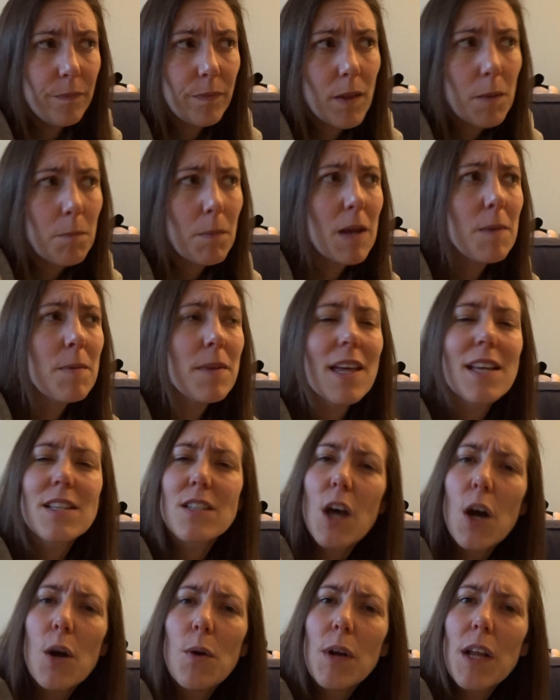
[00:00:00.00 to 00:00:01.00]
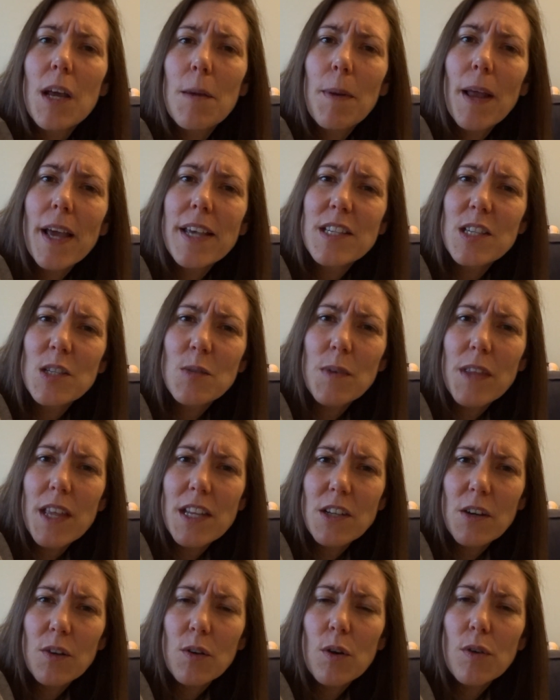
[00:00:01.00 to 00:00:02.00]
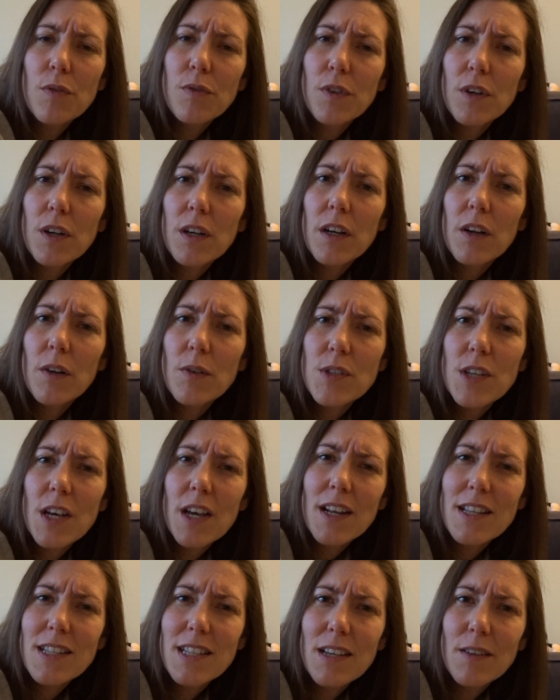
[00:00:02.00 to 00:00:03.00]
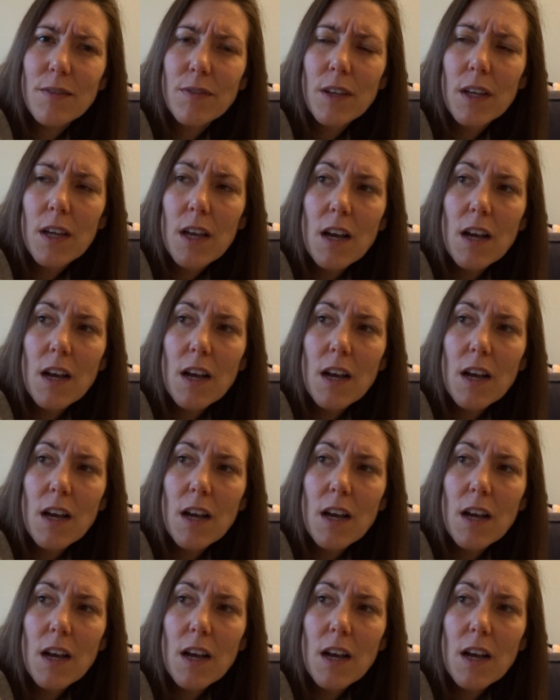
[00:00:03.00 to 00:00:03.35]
Maybe that's only at places where they don't offer an alternative.